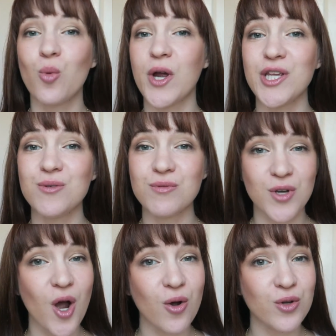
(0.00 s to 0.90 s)
where you
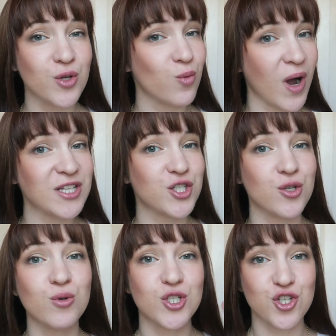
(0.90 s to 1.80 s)
know you want
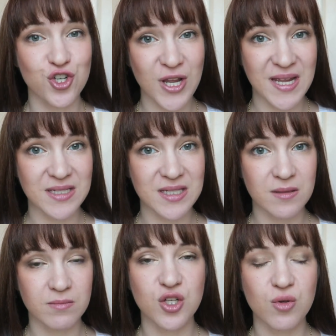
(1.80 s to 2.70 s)
to cheat,
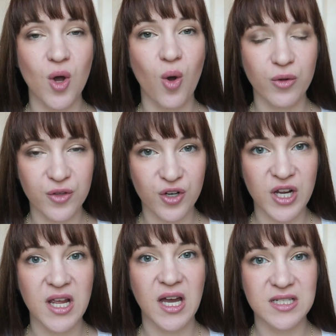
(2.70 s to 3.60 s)
do the
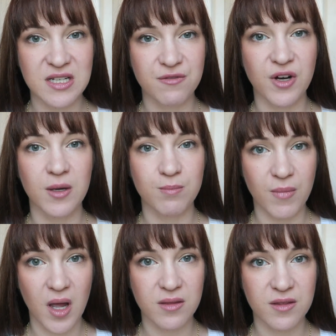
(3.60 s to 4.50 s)
Whole30 a different
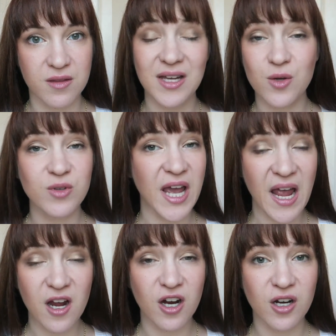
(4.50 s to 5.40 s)
month. I don't
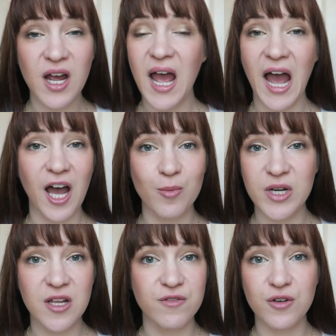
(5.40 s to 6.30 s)
care how
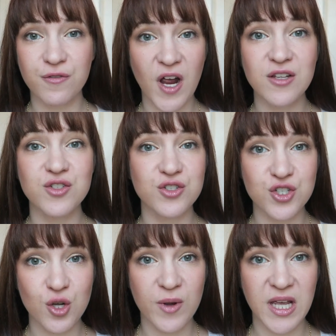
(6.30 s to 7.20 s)
many of your friends are
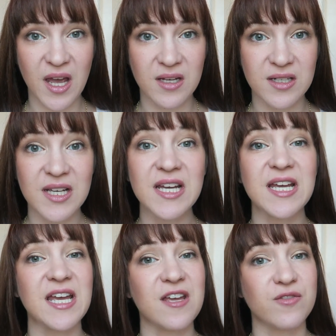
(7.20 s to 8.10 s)
doing it.
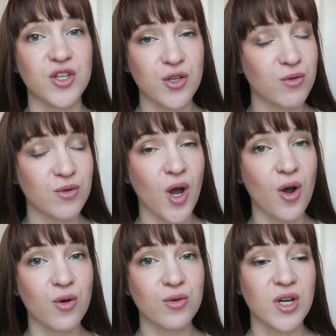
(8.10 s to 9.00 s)
If you
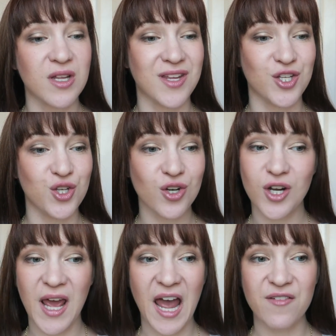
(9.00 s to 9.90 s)
know that you're
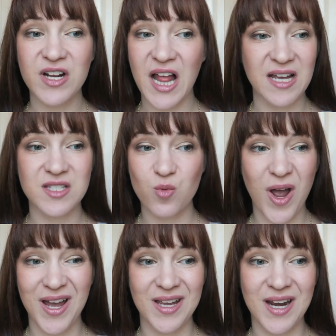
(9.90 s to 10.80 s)
gonna have a glass of
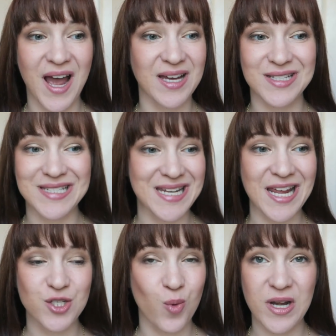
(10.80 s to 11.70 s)
wine on
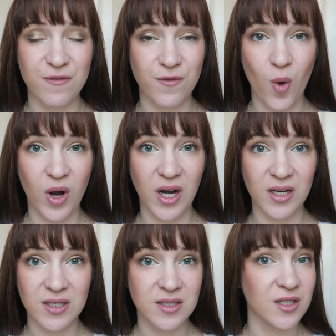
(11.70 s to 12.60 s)
day 24,